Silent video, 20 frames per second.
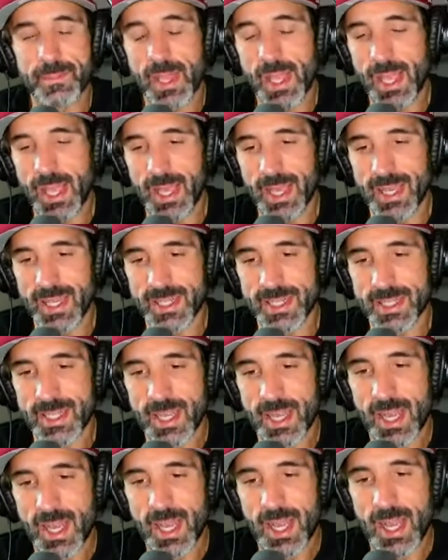And
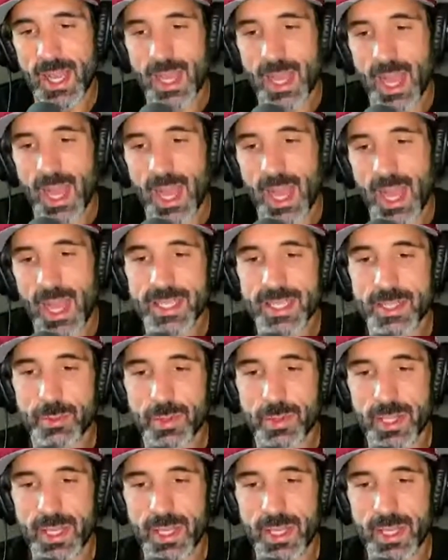I think it's really